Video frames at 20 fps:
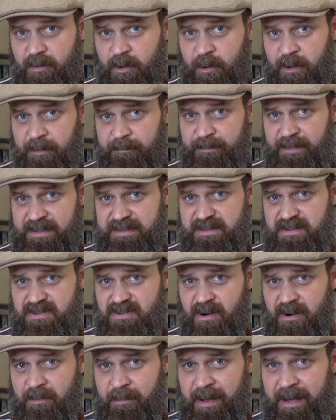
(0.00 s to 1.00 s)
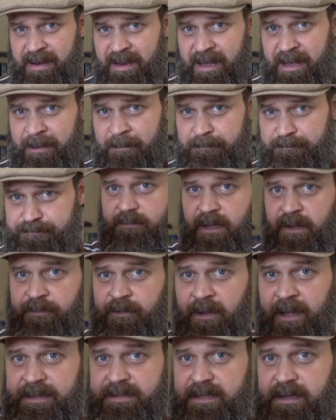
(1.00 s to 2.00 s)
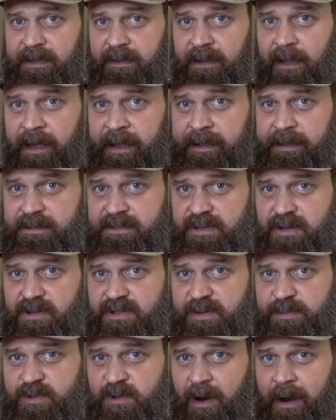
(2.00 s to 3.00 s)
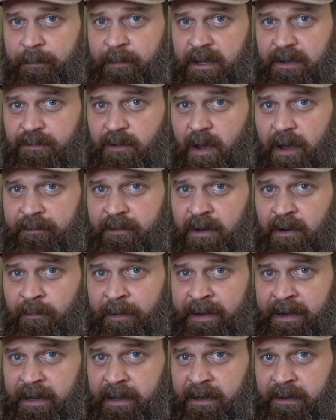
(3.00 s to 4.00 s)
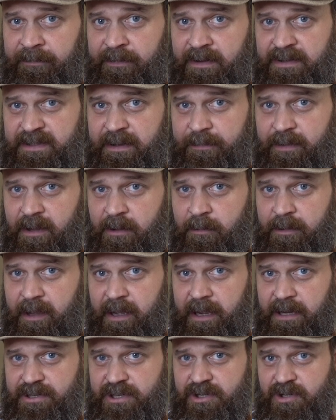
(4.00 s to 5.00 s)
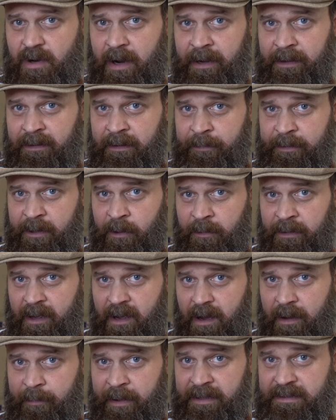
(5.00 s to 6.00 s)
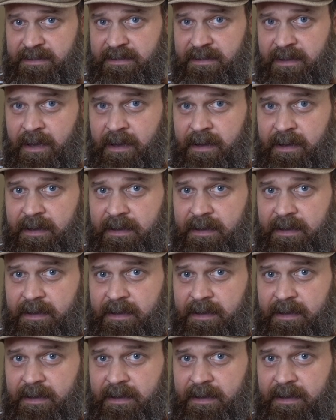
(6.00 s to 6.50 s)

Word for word: Well, that's the start of my day. If you liked it, hit like. Consider subscribing if you haven't already. And if there's something you think I should try it, let me know in the comments.